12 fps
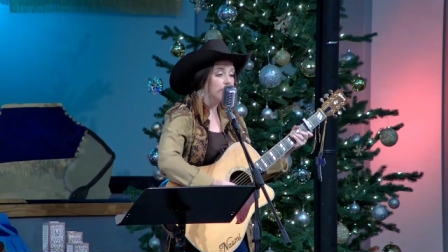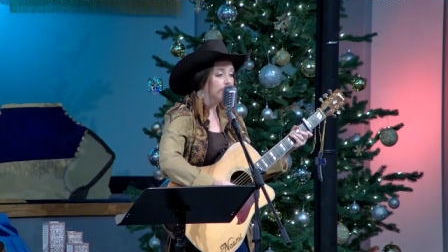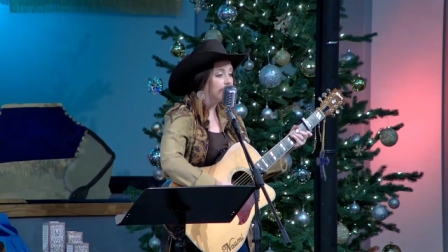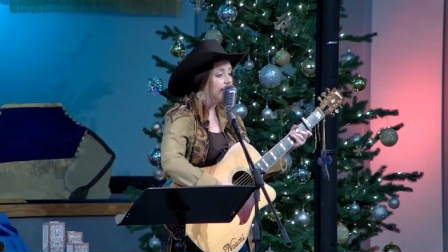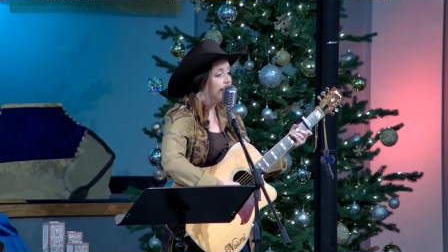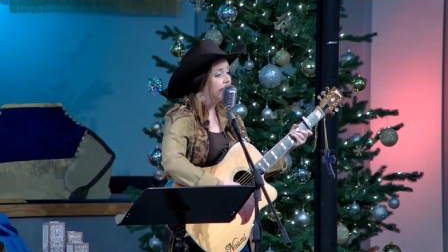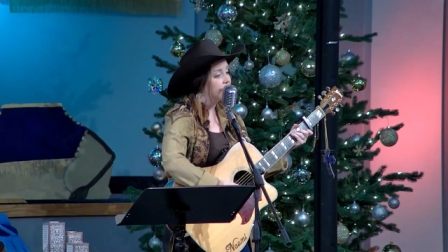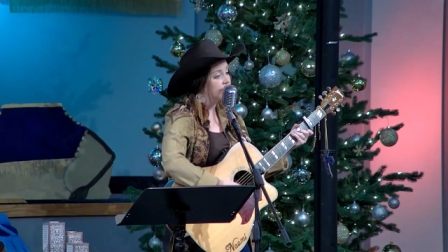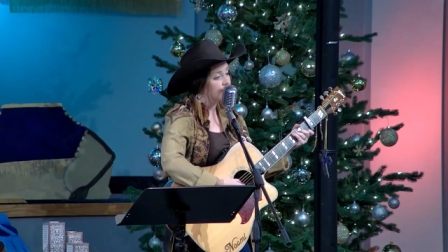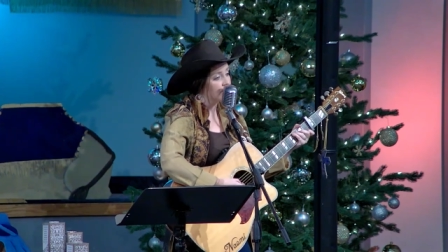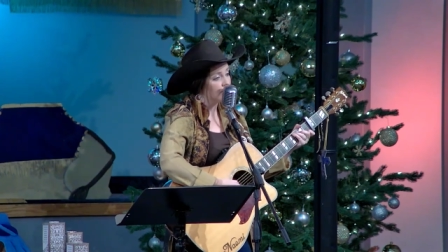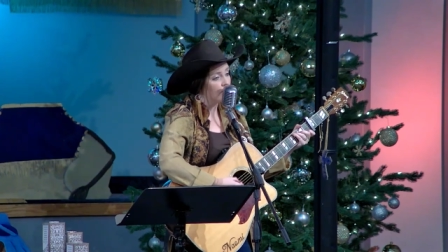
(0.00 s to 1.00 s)
a
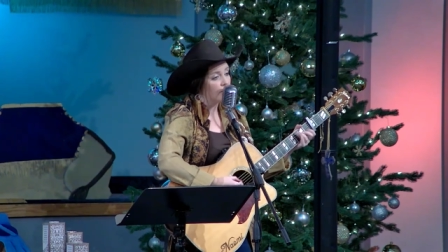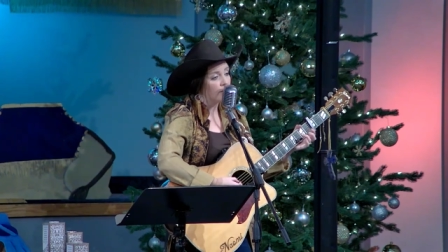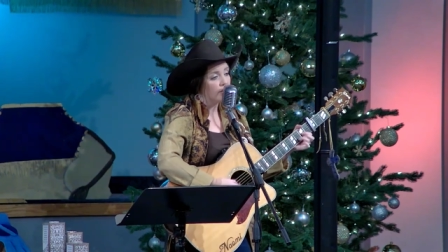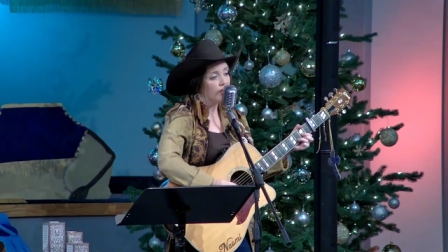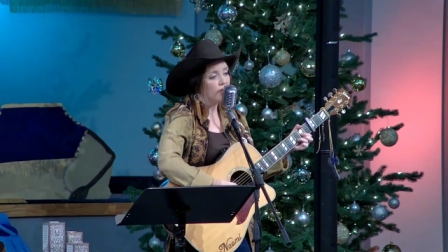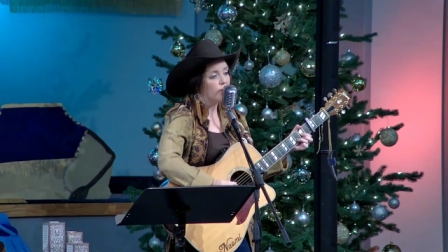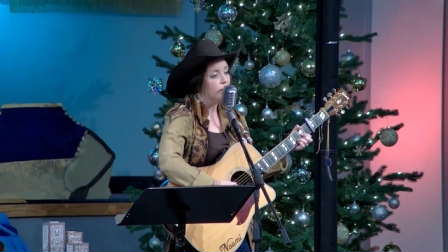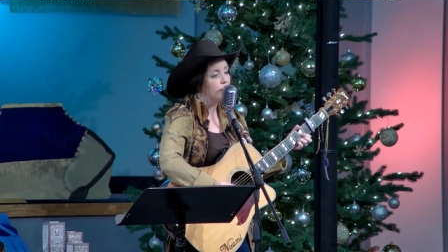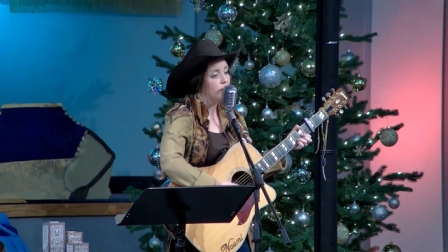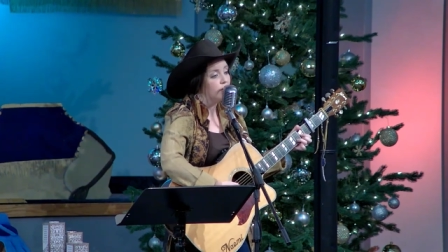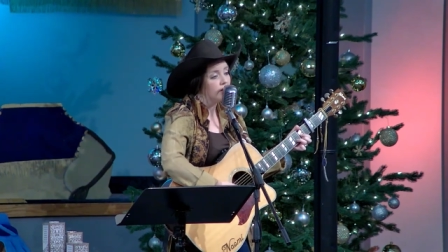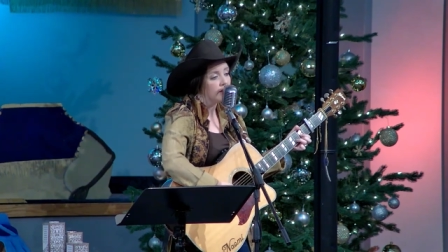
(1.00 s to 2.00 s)
place for you
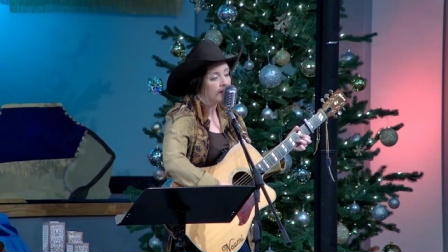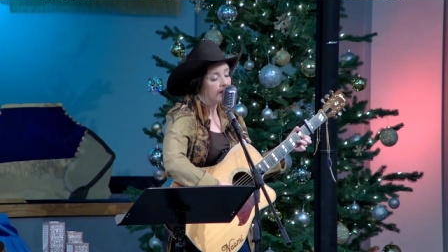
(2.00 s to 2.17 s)
were